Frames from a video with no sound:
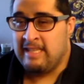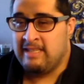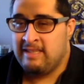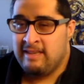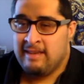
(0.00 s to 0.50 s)
he's
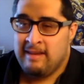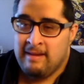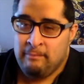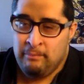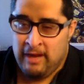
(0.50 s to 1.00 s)

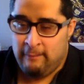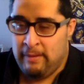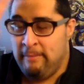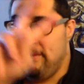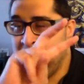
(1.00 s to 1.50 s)
just big
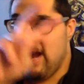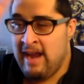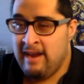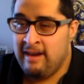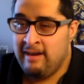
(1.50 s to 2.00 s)
pimping
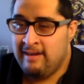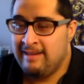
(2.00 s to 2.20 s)
right here.